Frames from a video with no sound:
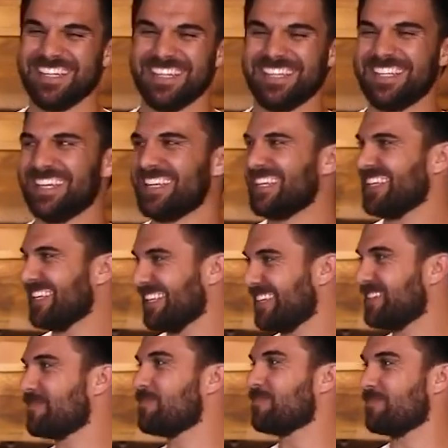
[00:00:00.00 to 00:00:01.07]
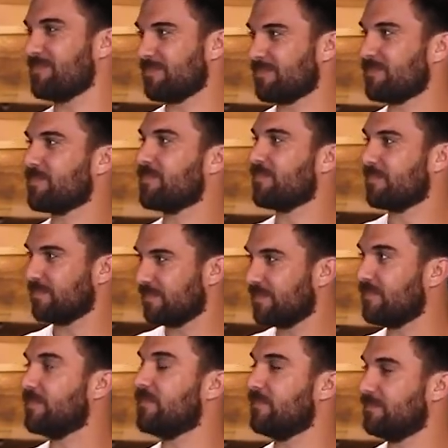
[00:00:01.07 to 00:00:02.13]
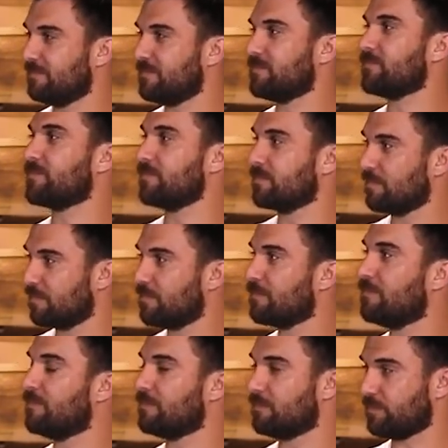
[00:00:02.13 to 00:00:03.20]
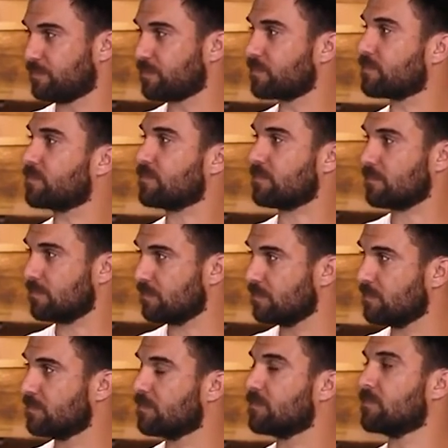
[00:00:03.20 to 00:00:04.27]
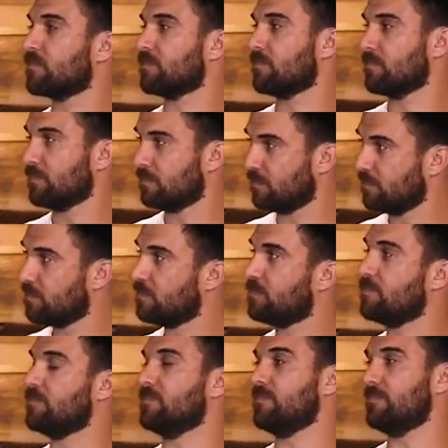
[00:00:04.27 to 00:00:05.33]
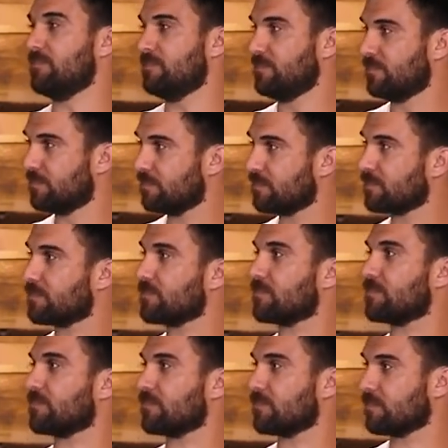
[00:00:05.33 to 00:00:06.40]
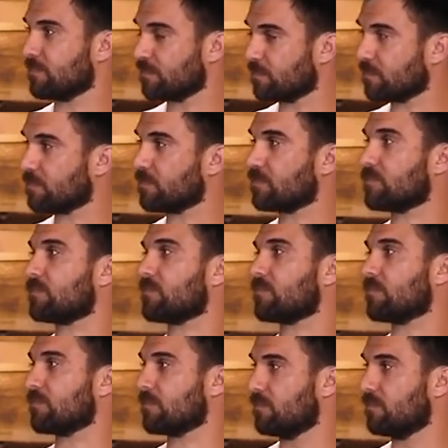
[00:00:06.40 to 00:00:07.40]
[no speech]